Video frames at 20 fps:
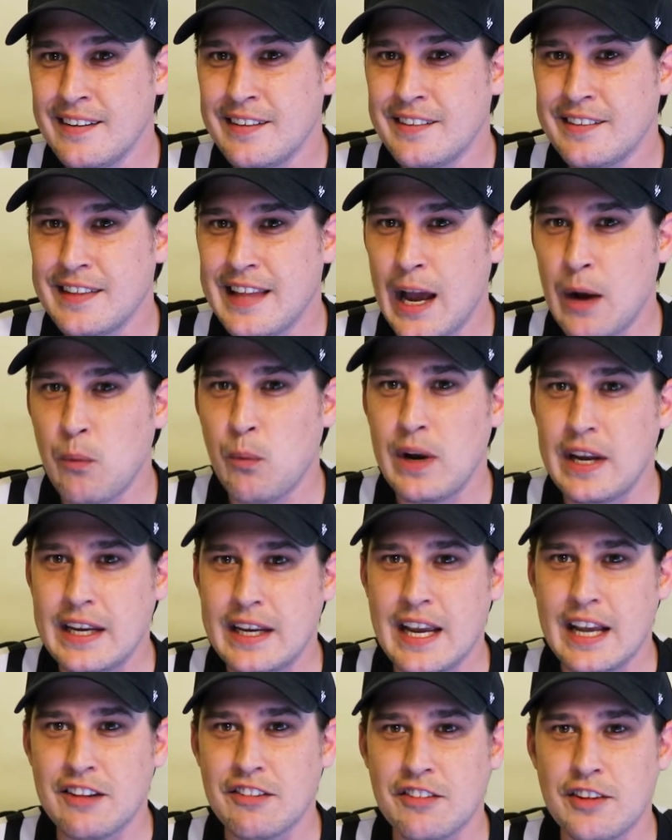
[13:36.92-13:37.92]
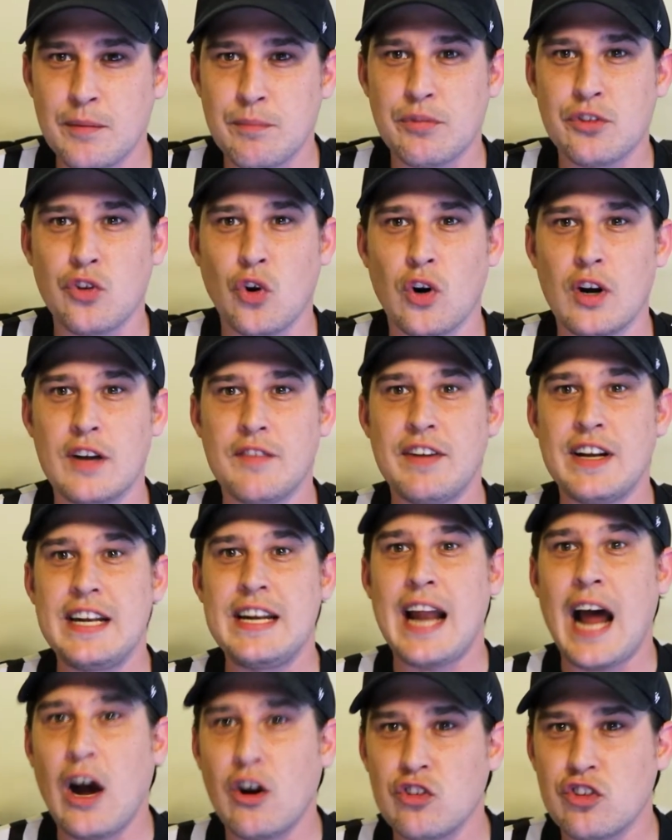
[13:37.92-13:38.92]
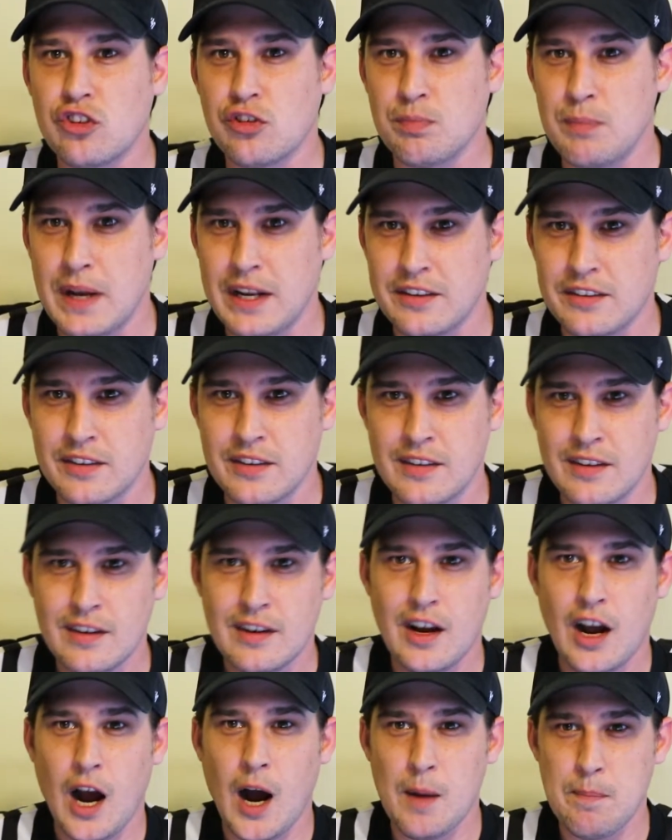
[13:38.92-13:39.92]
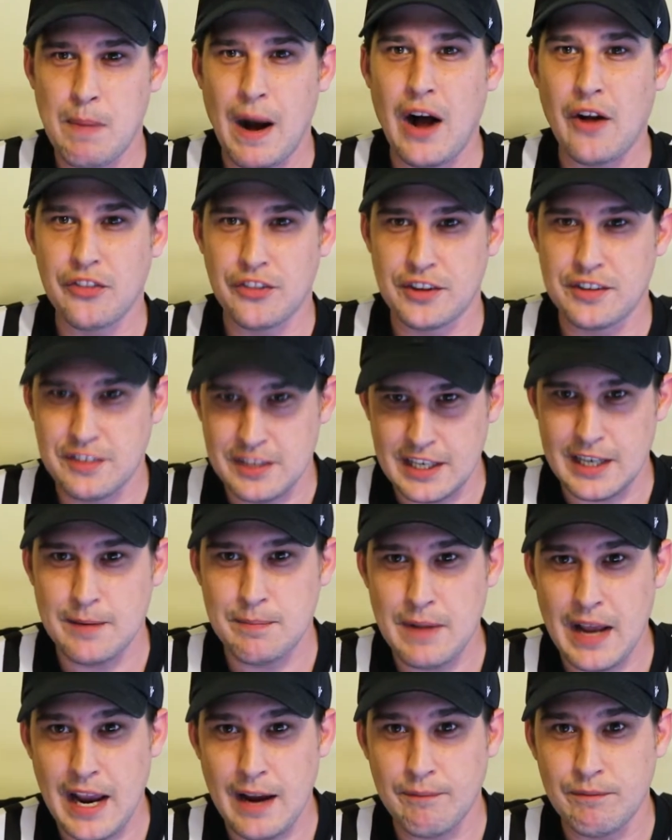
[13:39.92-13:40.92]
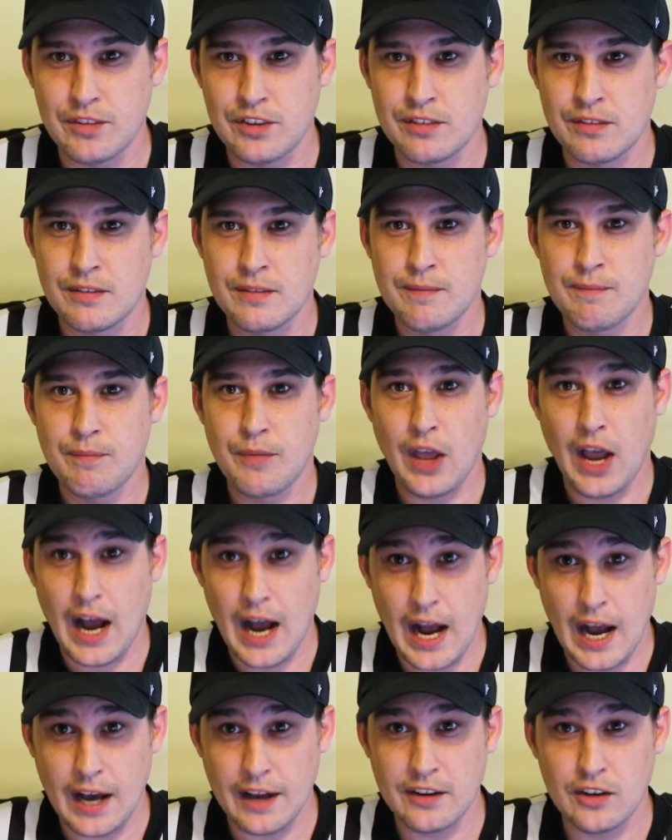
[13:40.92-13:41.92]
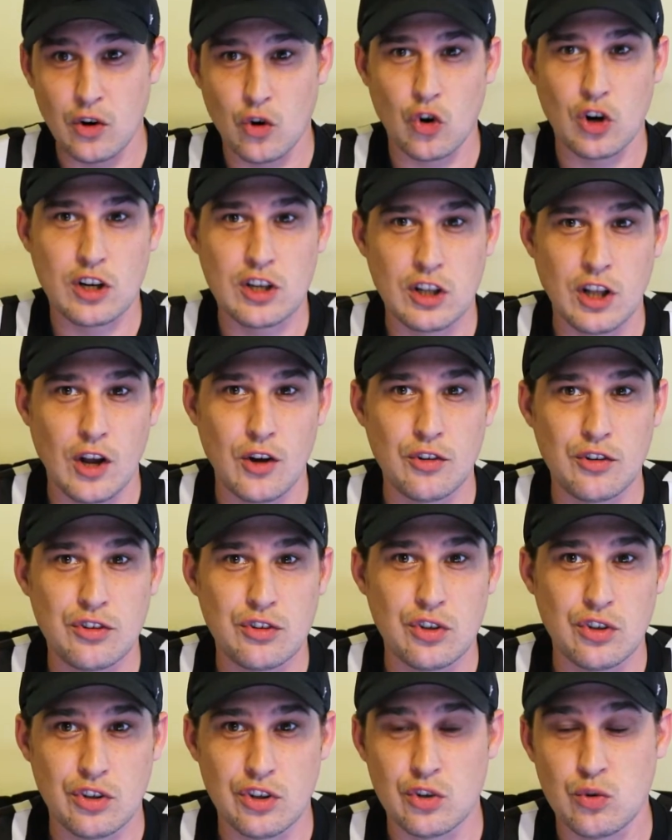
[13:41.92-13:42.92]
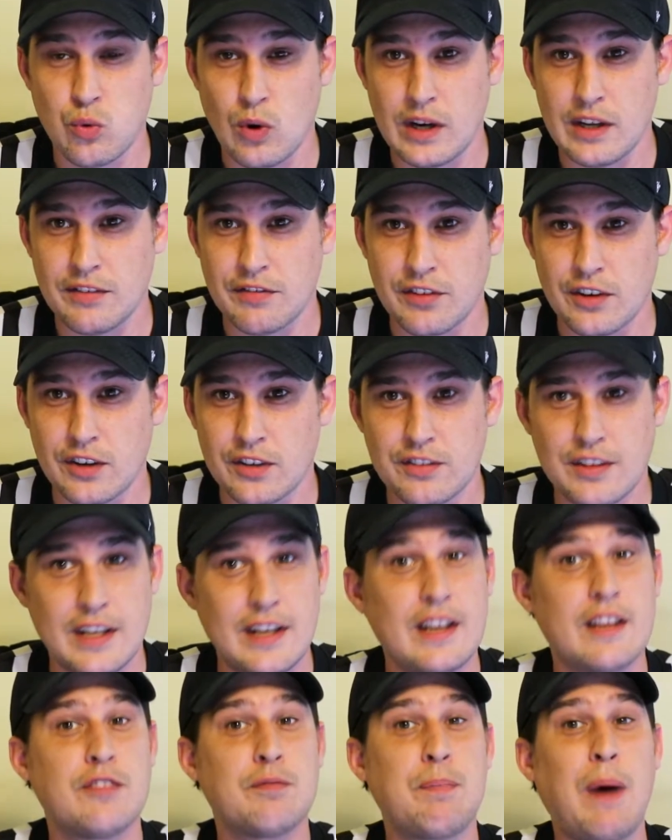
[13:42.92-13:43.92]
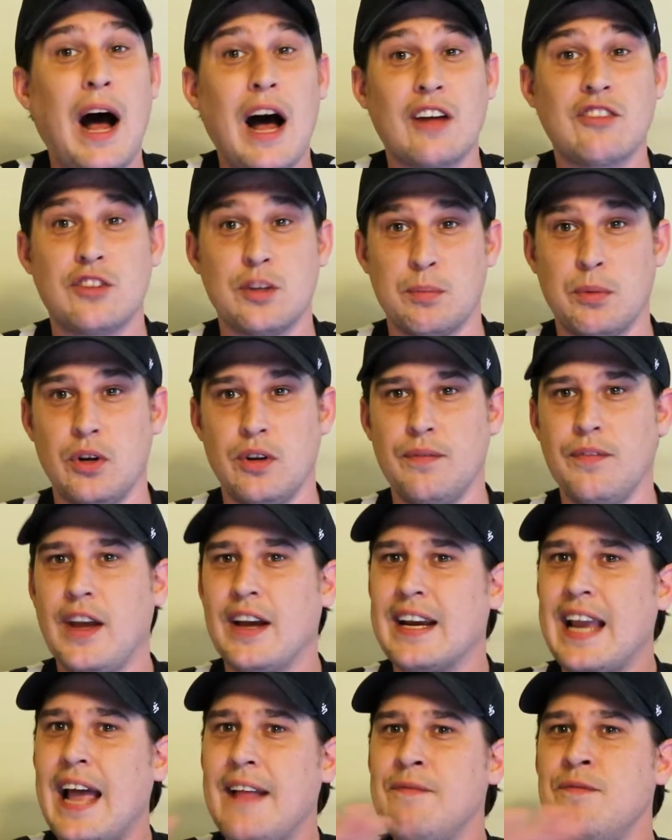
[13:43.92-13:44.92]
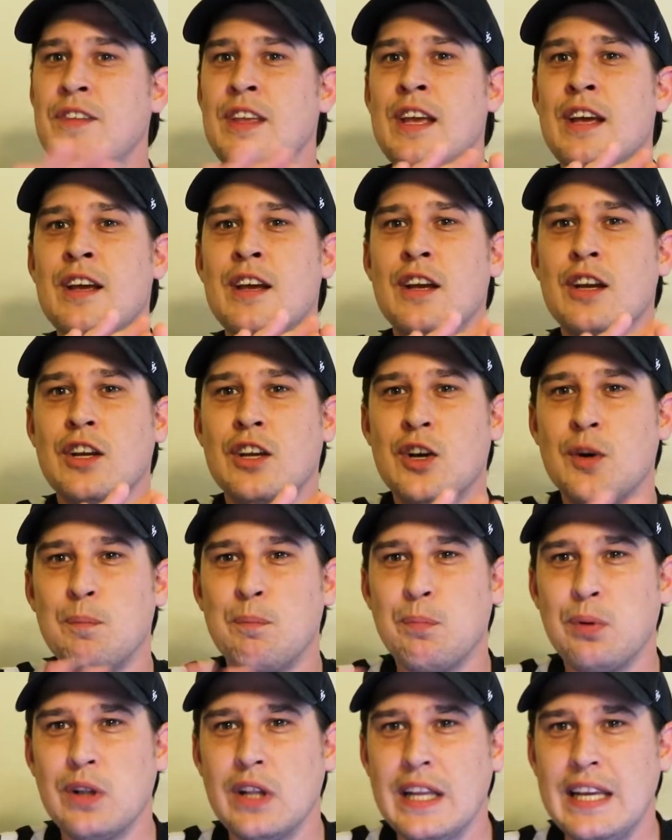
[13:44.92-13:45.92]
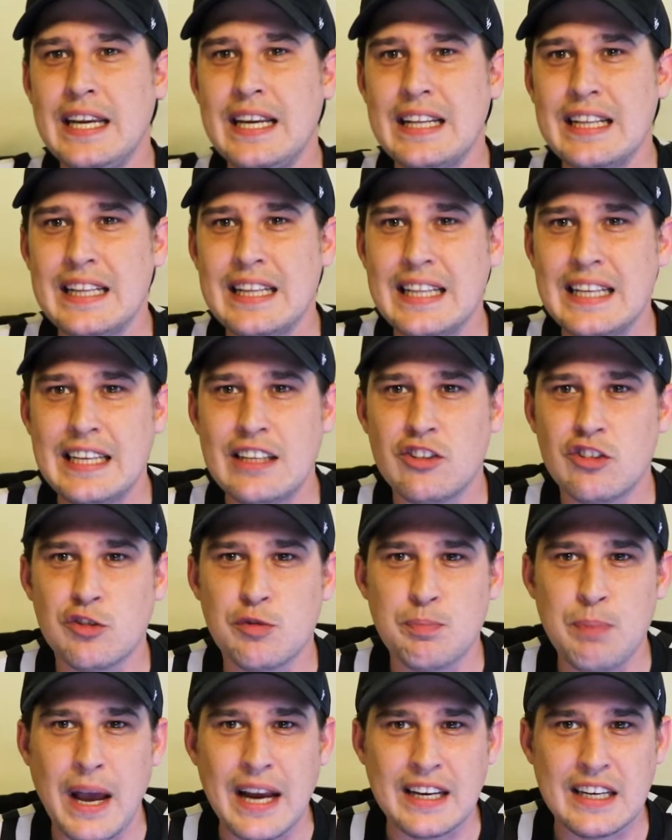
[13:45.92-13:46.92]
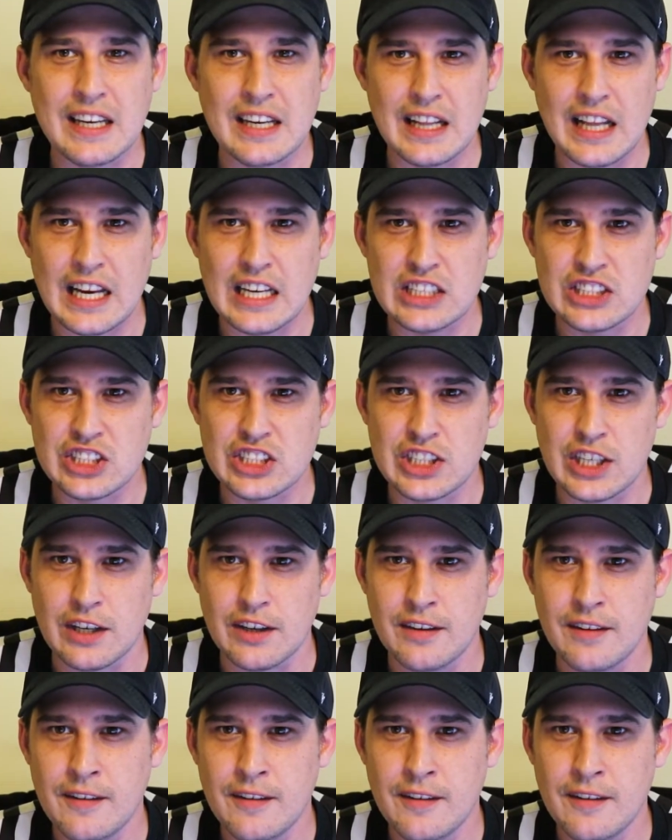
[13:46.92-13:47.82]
that we get some sort of announcement about the team names on or close to the 21st. It is possible. Again, completely speculation.